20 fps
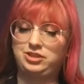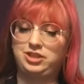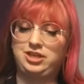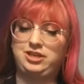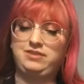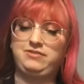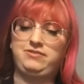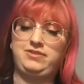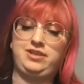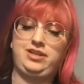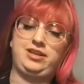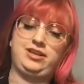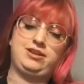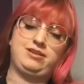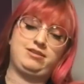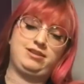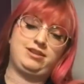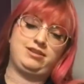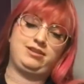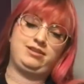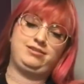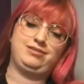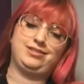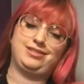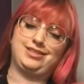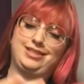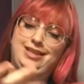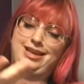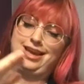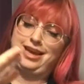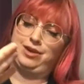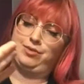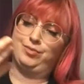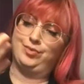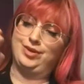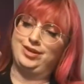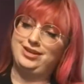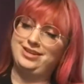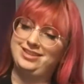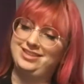trying to figure out how to use the
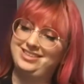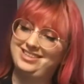camera.